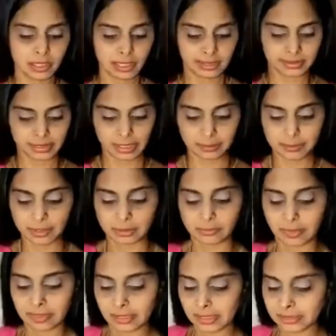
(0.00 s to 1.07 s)
and it gave me a
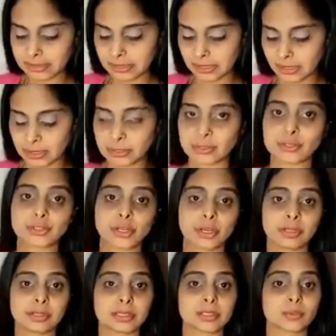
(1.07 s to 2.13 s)
great idea to share
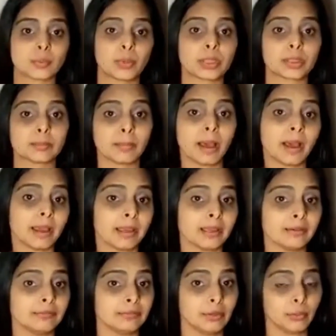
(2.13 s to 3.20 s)
this with my
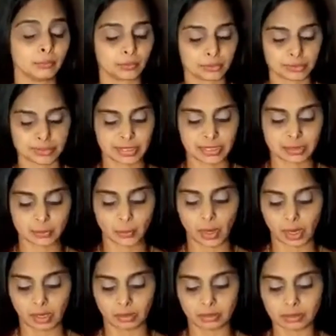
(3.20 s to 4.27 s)
viewers as
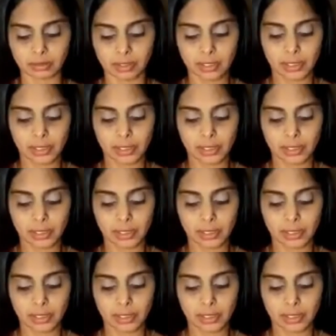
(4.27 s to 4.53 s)
well.